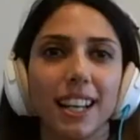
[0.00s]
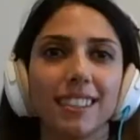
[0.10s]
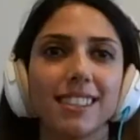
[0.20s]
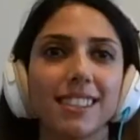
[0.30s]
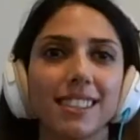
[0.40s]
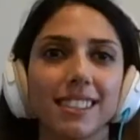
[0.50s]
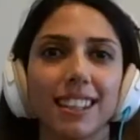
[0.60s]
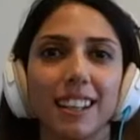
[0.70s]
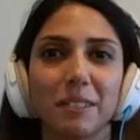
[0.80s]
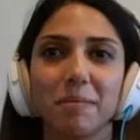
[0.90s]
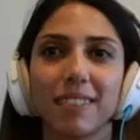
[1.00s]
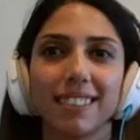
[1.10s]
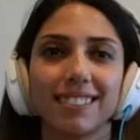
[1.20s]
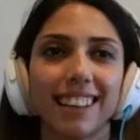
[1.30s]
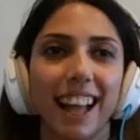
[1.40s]
else
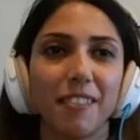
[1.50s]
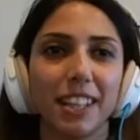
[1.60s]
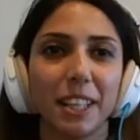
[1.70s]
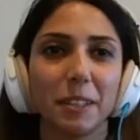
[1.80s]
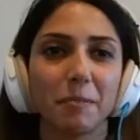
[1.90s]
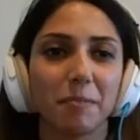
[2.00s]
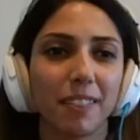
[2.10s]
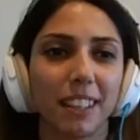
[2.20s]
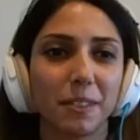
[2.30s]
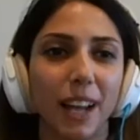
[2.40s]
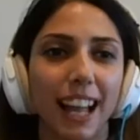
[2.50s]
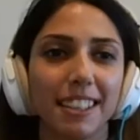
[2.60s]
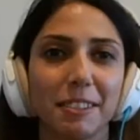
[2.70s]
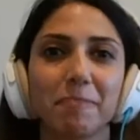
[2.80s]
have anything to add?